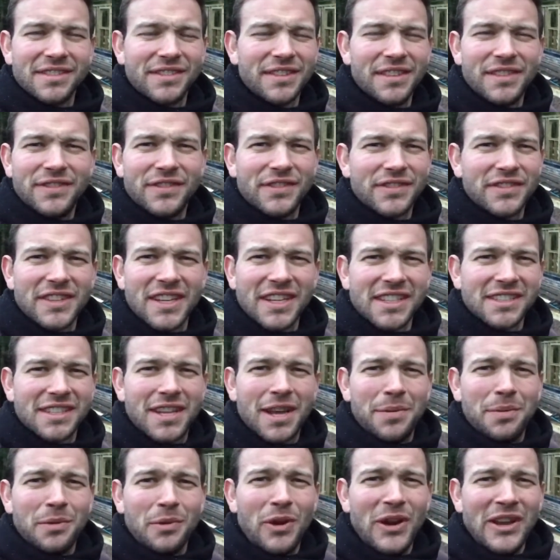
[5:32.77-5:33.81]
even if it takes a
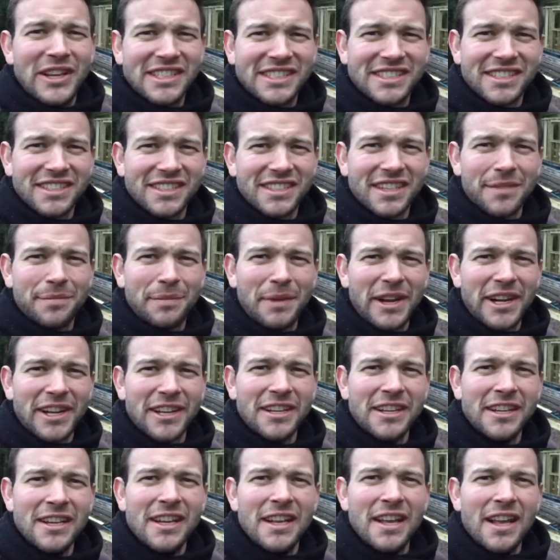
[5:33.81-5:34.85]
couple of weeks, it doesn't matter.
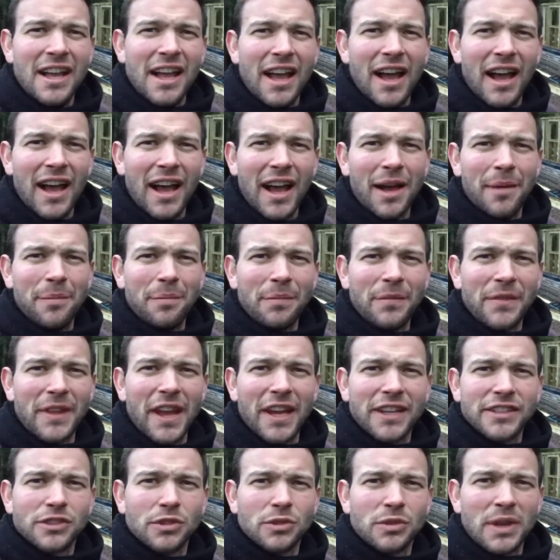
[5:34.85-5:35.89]

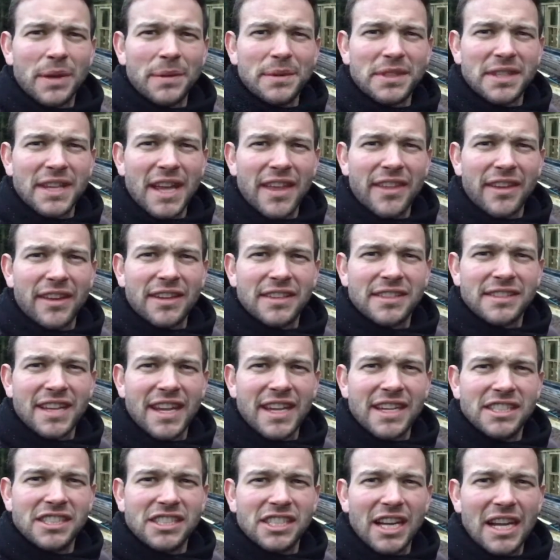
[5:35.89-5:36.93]
No, it's all coming together,
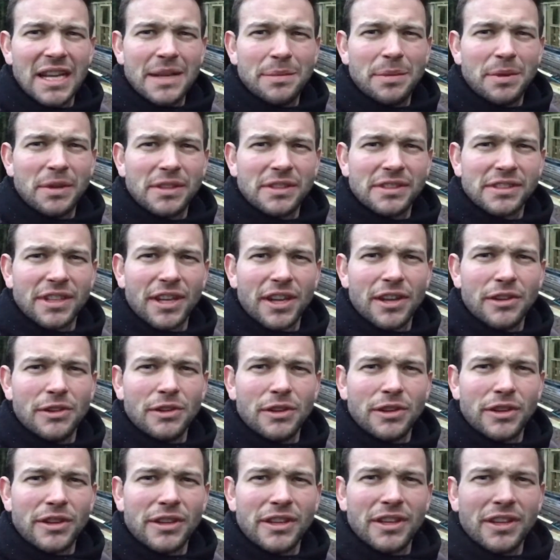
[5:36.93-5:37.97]
taking shape, so
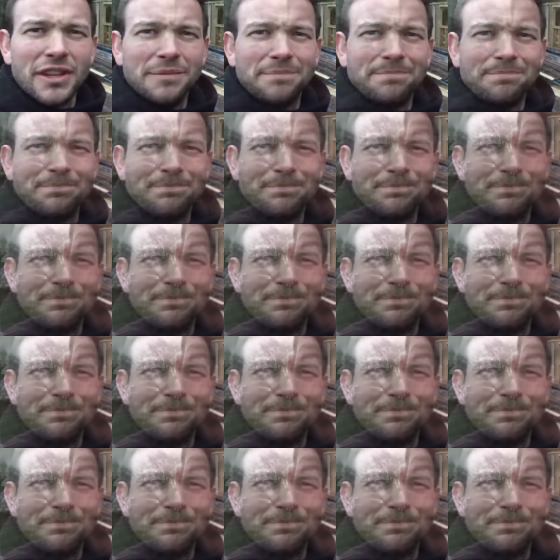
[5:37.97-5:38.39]
looking good.